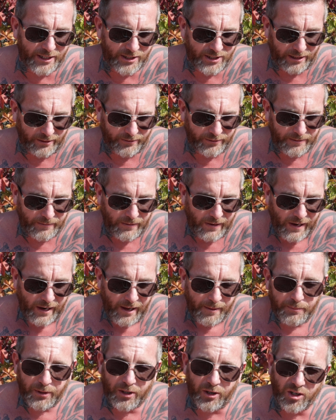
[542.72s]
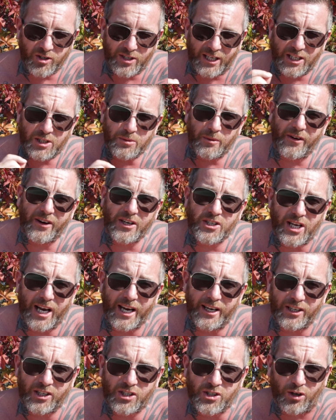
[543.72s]
yourself. Because that's where
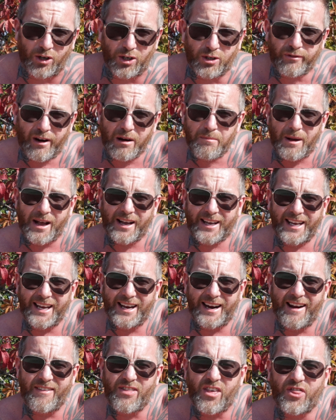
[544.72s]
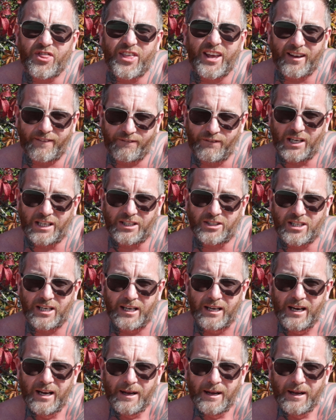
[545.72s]
anxiety starts, right back here at the think phase.